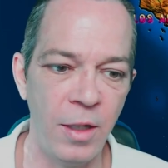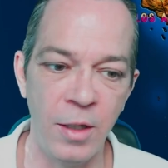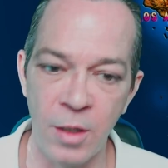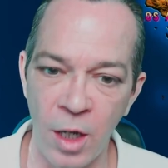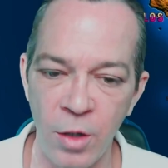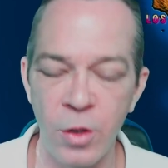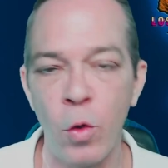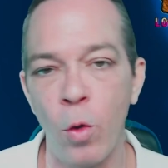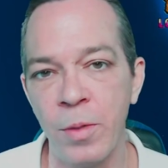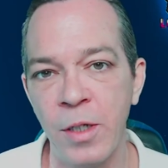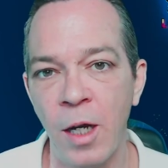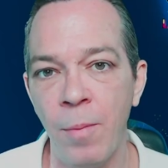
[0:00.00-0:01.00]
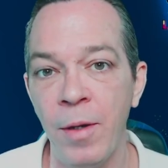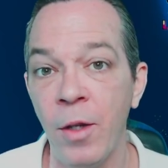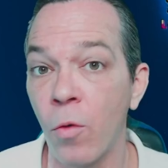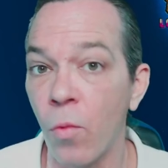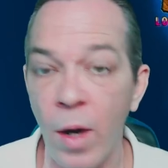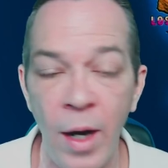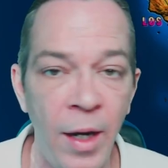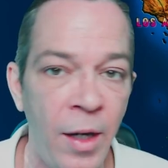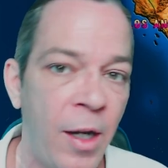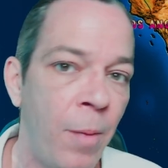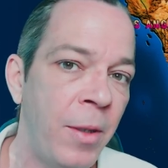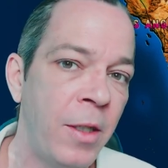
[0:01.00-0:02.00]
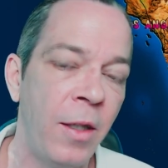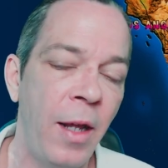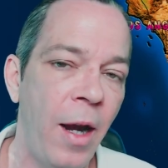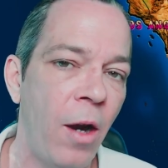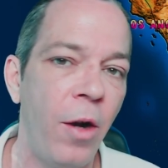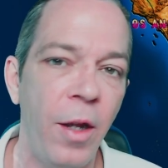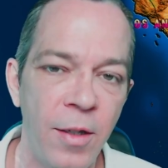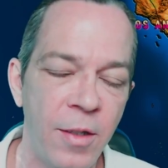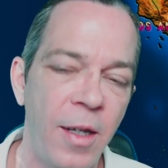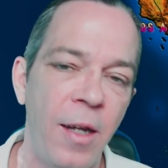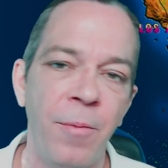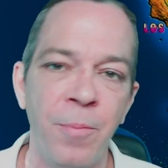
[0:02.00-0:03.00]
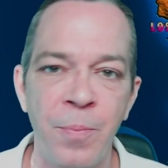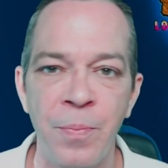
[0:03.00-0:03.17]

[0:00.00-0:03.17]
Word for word: these thunderstorms coming, the rain coming to the areas that